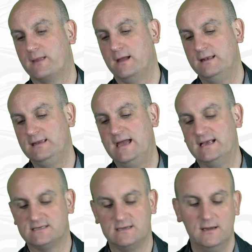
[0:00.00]
And
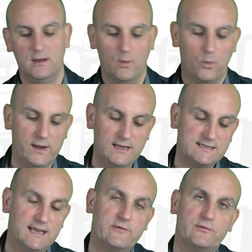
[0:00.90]
yes, when it
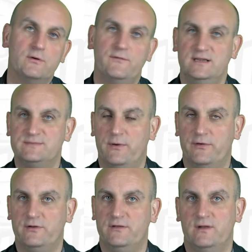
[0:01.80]
takes all of these
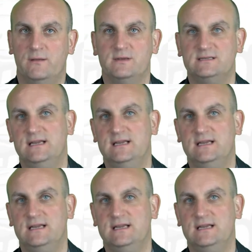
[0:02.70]
positive numbers,